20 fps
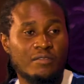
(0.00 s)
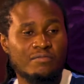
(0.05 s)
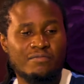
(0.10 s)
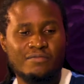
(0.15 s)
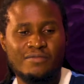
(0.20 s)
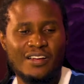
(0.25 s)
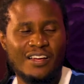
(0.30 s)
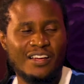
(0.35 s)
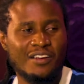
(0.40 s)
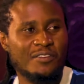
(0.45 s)
Any
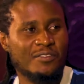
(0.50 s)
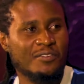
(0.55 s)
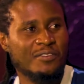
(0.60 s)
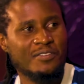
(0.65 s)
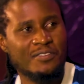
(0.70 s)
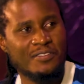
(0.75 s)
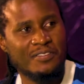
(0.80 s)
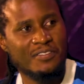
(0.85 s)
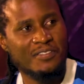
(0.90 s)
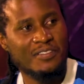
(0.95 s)
pieces
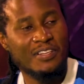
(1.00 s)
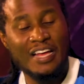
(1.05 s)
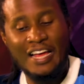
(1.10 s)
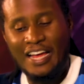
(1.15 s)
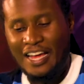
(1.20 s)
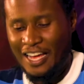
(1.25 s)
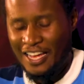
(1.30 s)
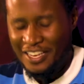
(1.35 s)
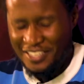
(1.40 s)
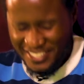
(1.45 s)
of
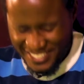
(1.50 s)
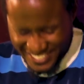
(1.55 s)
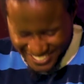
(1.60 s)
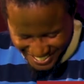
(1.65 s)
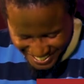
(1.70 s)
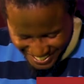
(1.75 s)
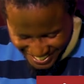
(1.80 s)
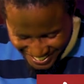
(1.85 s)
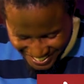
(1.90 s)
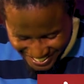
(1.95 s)
advice
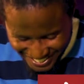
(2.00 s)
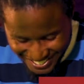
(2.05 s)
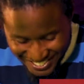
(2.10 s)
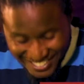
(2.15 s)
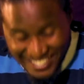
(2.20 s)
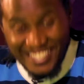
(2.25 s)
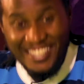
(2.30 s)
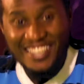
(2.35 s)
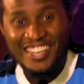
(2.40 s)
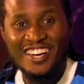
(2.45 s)
to
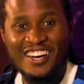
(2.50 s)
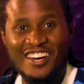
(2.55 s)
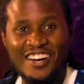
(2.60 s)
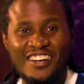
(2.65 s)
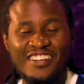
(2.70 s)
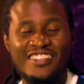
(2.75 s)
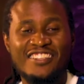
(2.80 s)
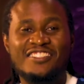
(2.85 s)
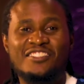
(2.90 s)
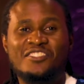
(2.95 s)

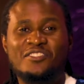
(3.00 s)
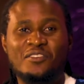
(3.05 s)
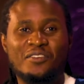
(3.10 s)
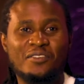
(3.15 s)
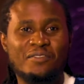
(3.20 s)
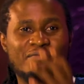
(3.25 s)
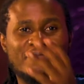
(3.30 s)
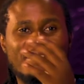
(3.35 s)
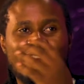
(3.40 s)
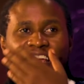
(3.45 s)
actors, so,
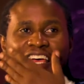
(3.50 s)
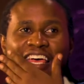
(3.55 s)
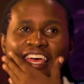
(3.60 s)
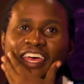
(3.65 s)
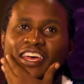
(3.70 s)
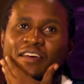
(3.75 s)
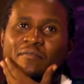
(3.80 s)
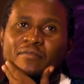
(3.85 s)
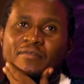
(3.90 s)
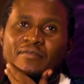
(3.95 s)
to
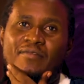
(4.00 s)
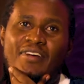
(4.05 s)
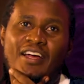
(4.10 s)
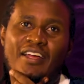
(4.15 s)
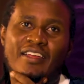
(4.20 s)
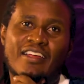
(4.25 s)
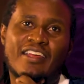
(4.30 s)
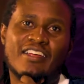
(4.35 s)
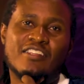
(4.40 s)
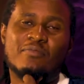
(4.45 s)
anyone? Yeah,
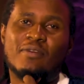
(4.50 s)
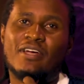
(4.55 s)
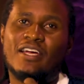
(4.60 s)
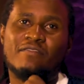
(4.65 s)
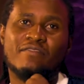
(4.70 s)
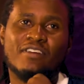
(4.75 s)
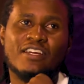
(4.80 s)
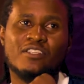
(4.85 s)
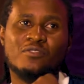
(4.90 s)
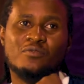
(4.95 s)
I guess my
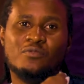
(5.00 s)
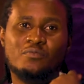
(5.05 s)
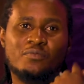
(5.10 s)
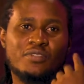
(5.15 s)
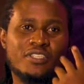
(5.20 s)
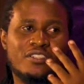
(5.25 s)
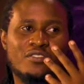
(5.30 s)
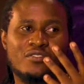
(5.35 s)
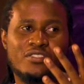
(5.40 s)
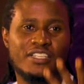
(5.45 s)
advice would
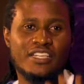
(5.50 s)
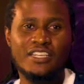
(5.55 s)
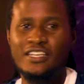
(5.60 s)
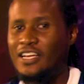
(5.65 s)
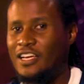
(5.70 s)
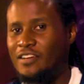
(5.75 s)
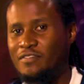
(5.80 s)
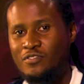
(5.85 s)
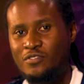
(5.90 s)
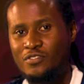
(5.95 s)
be, don't take
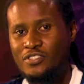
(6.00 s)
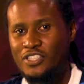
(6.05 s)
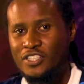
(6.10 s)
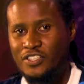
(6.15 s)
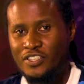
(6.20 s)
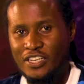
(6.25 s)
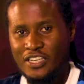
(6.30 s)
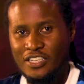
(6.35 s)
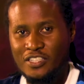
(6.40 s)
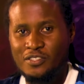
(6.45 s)
life too
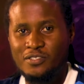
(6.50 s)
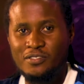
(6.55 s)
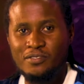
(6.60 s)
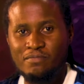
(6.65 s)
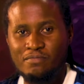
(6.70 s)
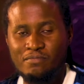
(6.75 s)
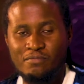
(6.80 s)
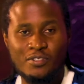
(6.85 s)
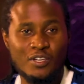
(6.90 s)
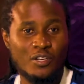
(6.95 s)
serious.
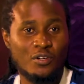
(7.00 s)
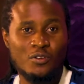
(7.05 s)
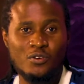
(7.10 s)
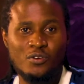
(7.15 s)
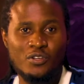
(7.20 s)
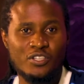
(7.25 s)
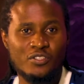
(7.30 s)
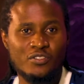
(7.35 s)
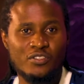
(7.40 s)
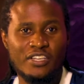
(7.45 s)
We're all
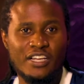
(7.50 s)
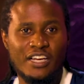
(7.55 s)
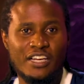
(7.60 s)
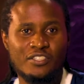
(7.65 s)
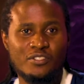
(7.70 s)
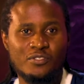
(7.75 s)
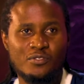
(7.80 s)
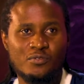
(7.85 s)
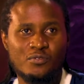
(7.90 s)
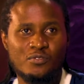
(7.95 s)
going to die
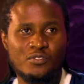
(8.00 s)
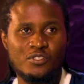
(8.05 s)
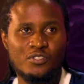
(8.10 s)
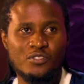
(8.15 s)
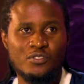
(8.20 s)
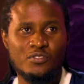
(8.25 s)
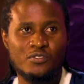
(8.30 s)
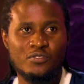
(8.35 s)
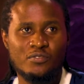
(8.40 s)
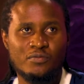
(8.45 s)
soon,
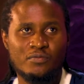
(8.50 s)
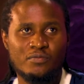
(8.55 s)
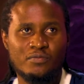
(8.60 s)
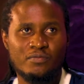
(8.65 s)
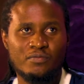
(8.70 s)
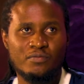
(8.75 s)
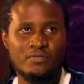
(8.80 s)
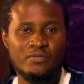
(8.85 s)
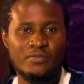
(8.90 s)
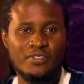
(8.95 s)
so
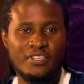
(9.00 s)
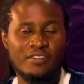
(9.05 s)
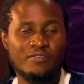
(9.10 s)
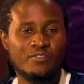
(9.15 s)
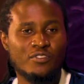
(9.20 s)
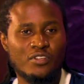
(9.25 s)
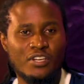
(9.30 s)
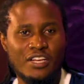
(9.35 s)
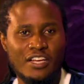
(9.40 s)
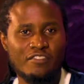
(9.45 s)

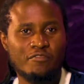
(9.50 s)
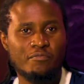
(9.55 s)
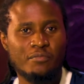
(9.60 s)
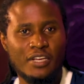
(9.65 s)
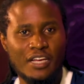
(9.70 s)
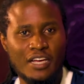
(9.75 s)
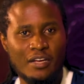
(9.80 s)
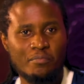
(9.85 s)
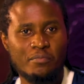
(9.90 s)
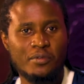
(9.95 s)
live your life,
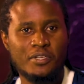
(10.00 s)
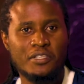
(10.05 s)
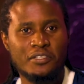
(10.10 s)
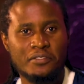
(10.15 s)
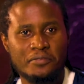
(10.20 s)
be happy.